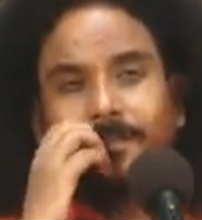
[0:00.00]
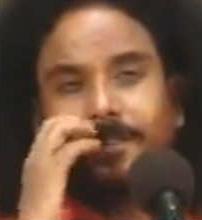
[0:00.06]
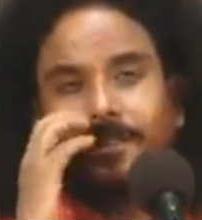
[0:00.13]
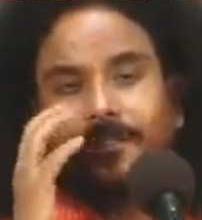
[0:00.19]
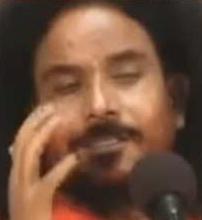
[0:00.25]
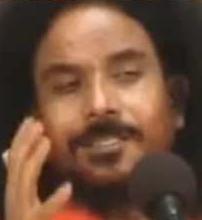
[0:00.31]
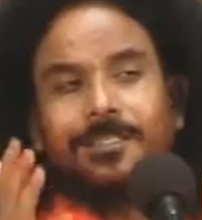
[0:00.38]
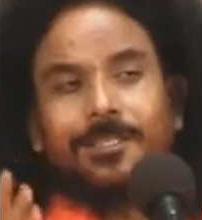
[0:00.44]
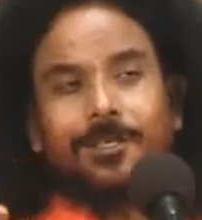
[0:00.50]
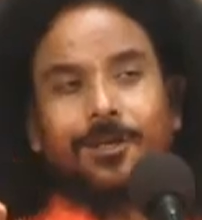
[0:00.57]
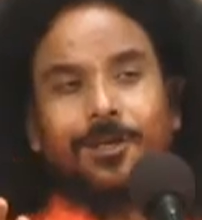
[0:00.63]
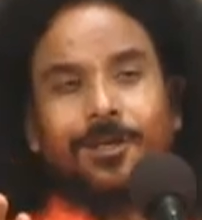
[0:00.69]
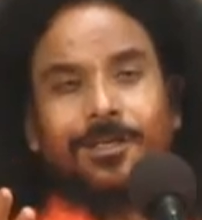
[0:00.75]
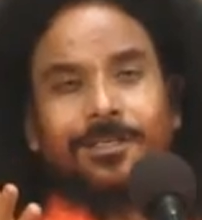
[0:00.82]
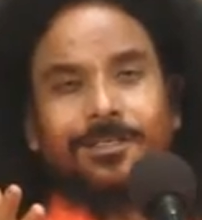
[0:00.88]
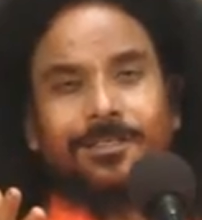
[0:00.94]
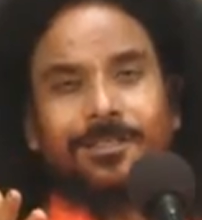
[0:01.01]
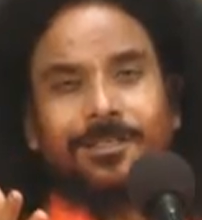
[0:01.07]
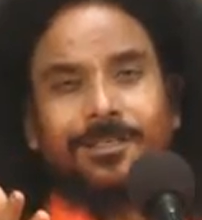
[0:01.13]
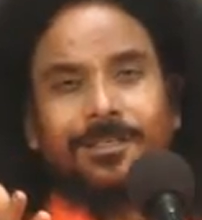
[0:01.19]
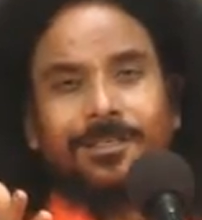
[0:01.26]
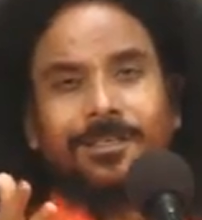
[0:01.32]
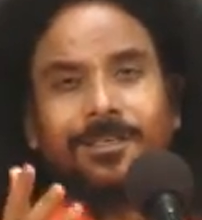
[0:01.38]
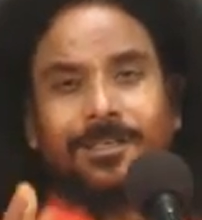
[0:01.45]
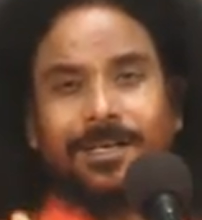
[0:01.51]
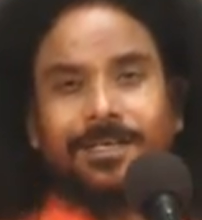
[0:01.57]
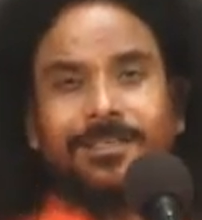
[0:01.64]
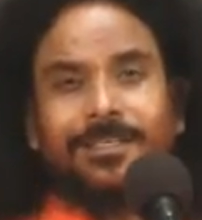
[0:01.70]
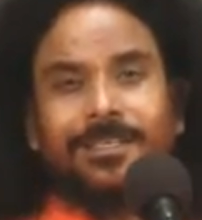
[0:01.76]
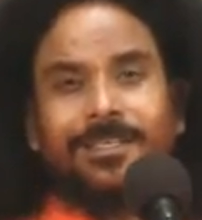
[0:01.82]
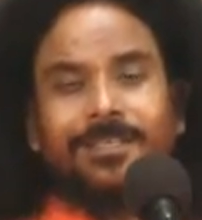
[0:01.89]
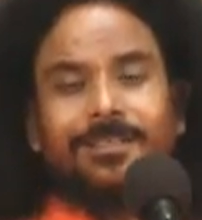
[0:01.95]
And this is the knowledge.
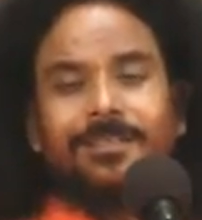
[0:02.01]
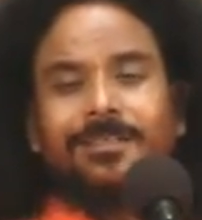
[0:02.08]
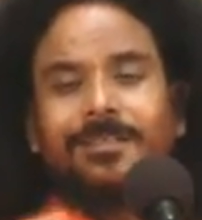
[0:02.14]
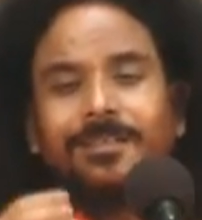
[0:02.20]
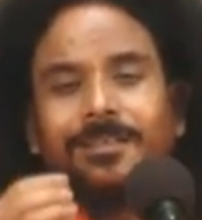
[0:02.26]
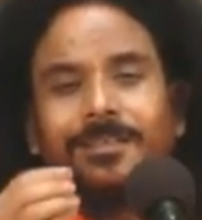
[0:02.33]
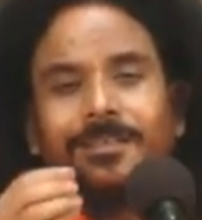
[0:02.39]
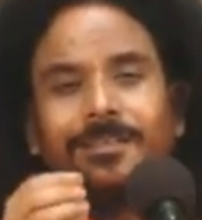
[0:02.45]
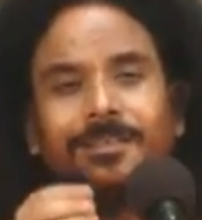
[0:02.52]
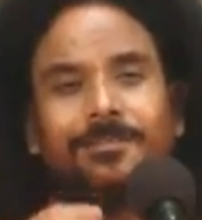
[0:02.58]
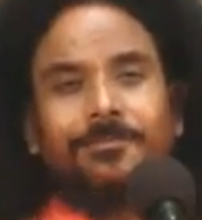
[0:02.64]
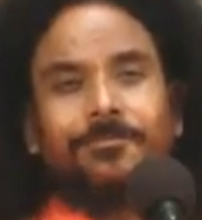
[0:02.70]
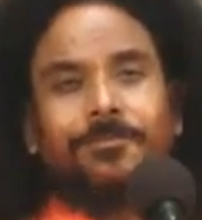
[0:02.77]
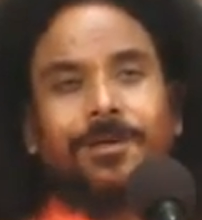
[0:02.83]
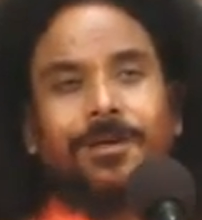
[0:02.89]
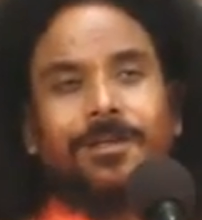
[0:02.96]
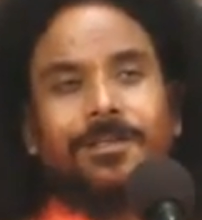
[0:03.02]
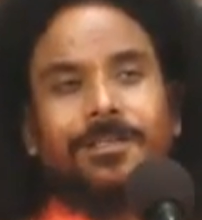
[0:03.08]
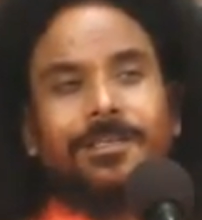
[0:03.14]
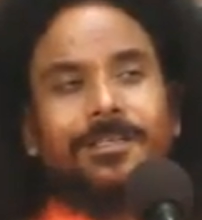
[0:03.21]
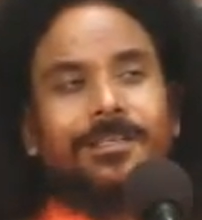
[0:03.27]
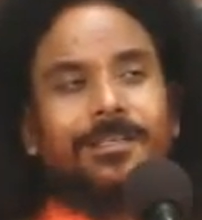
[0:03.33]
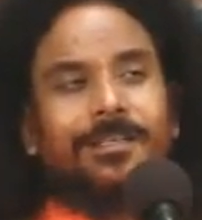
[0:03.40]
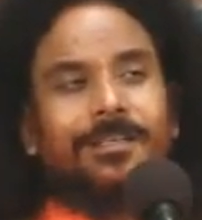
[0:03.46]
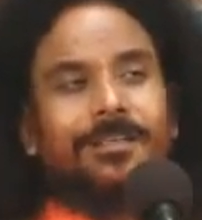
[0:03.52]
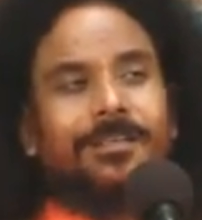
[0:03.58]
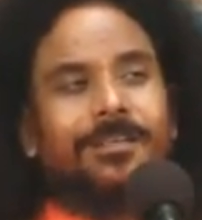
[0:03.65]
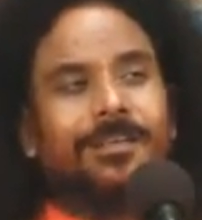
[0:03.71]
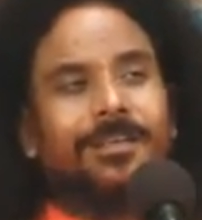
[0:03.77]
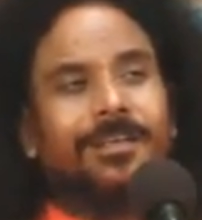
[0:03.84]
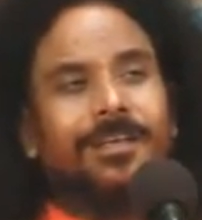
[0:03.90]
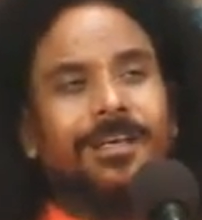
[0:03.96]
Right hand for eating,
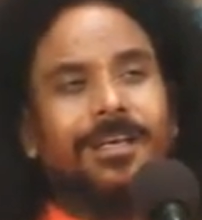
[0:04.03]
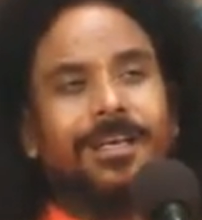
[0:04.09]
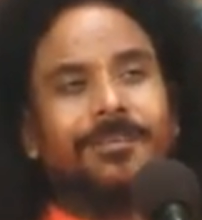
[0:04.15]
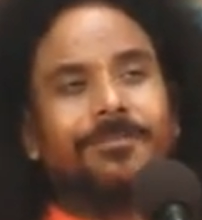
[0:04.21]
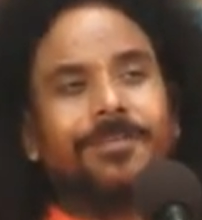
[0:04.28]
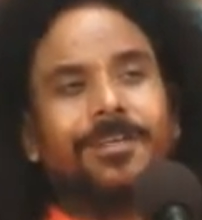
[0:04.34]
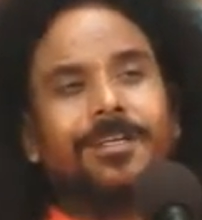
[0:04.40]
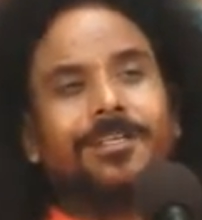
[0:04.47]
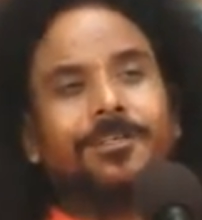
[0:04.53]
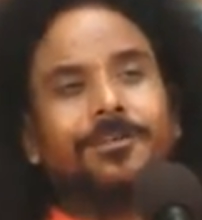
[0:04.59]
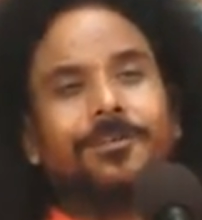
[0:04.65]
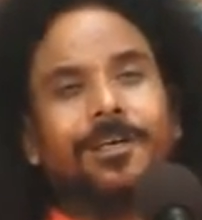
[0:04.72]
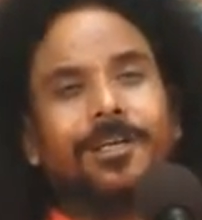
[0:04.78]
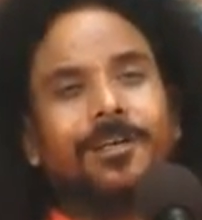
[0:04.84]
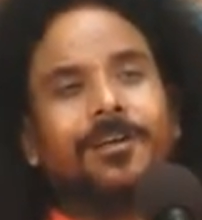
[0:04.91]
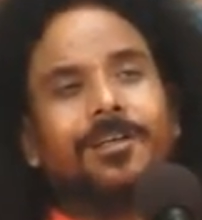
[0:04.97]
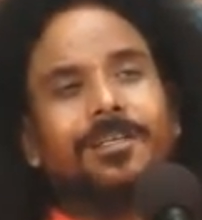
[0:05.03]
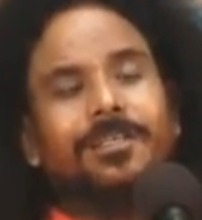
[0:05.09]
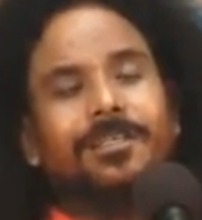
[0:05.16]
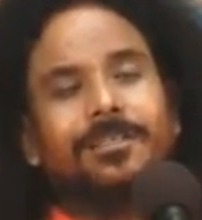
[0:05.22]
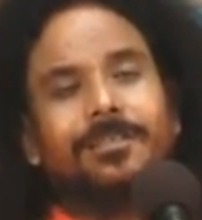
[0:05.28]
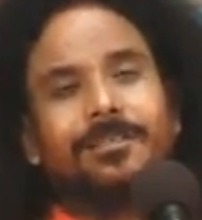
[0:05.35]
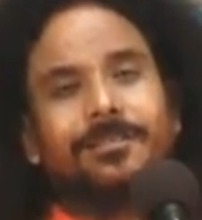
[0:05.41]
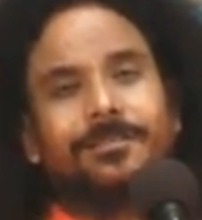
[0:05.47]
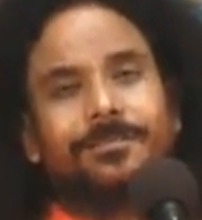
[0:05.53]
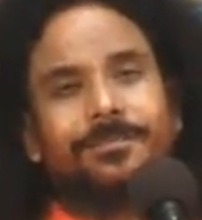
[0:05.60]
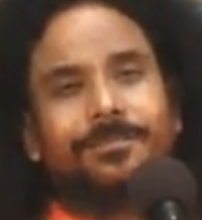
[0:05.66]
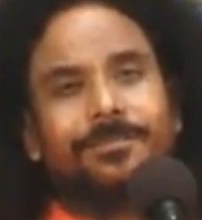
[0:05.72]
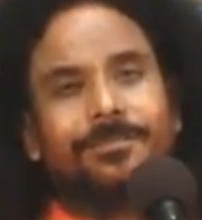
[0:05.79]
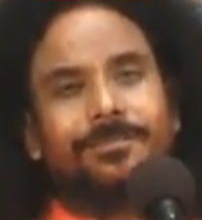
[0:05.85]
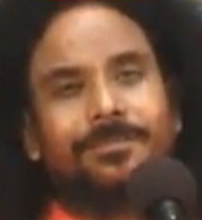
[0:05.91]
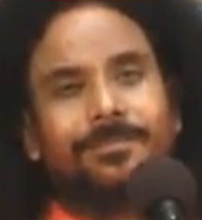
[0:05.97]
left hand you cannot eat.
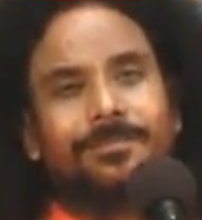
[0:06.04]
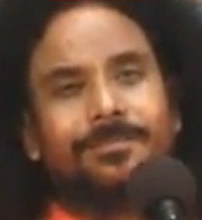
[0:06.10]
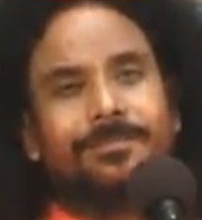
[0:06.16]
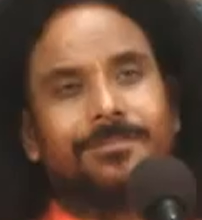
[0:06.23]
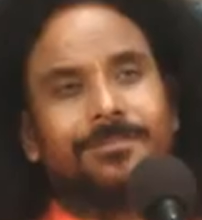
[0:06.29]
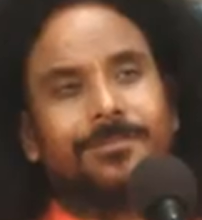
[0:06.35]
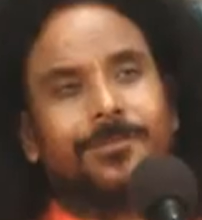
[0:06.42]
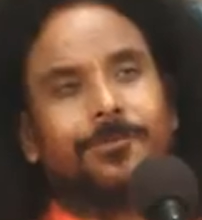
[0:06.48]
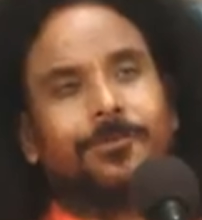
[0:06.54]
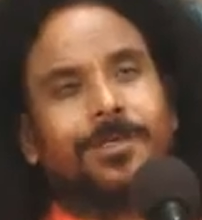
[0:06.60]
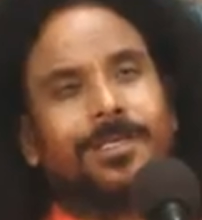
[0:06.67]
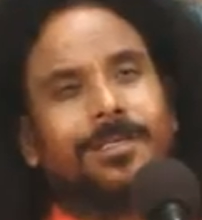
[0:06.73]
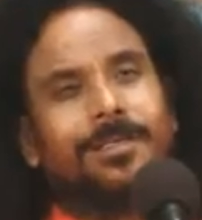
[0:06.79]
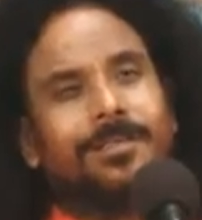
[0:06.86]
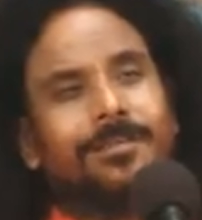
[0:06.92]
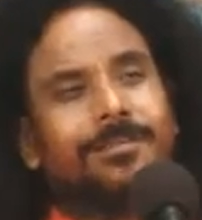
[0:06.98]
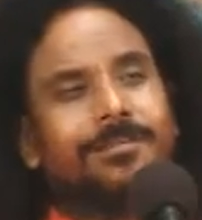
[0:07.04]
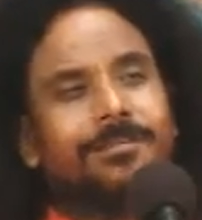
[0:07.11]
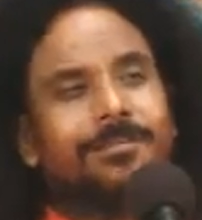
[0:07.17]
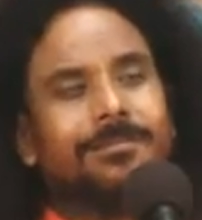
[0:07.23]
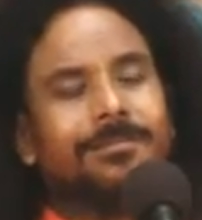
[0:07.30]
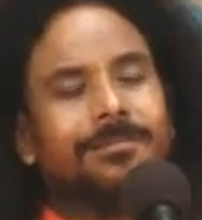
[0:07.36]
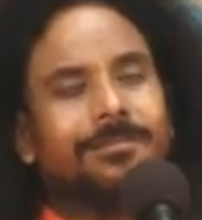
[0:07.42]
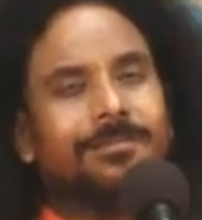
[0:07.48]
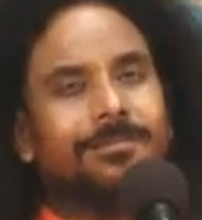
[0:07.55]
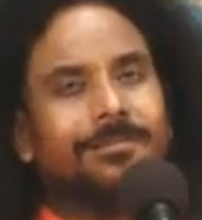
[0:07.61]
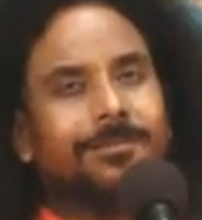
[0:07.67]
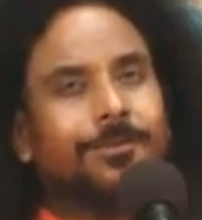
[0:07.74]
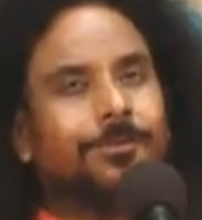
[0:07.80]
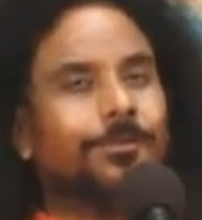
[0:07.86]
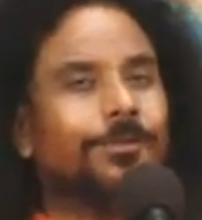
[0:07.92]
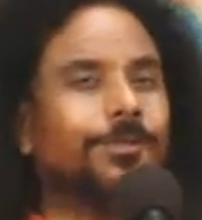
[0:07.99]
Why?
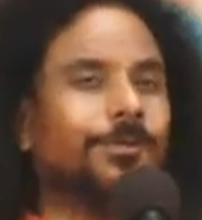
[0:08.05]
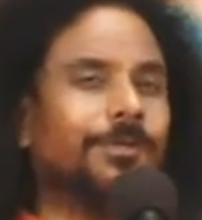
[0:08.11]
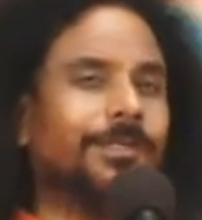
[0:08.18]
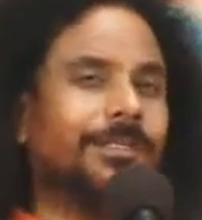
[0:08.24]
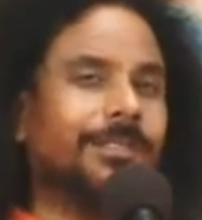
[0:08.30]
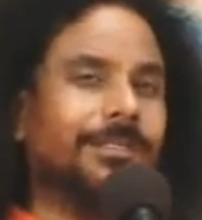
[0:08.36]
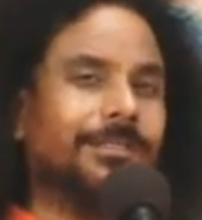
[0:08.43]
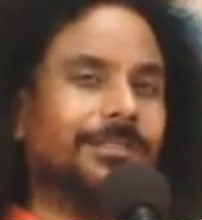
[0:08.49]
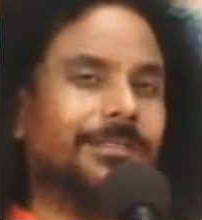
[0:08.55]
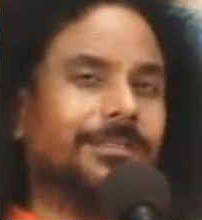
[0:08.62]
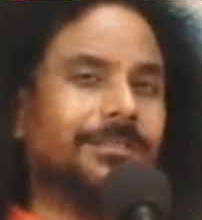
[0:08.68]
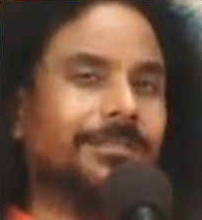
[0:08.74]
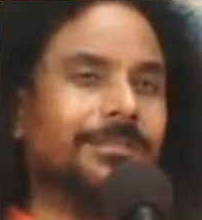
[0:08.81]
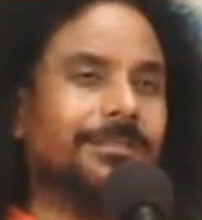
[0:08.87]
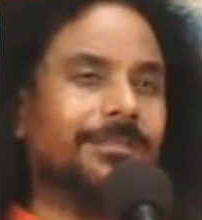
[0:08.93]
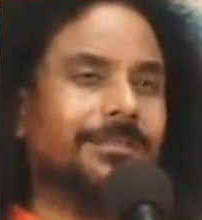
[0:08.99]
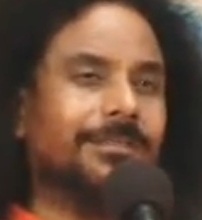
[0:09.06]
Who told this?